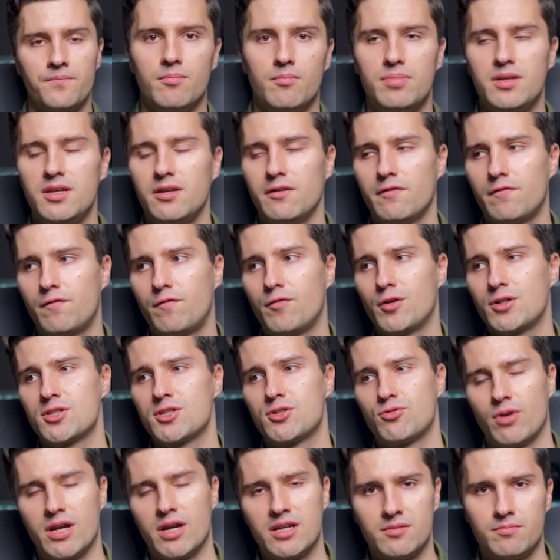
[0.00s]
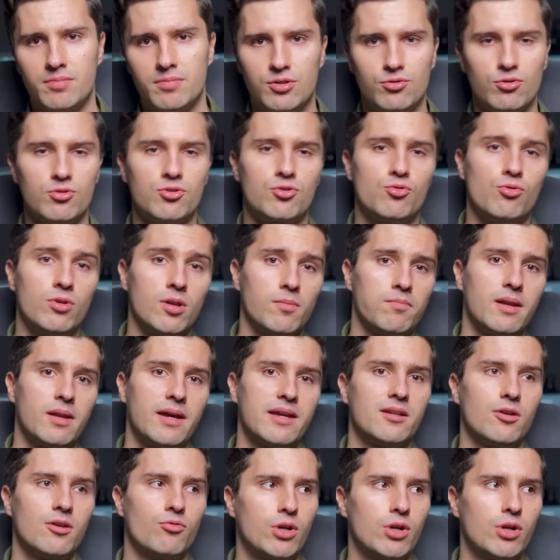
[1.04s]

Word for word: being frustrated because Google Play now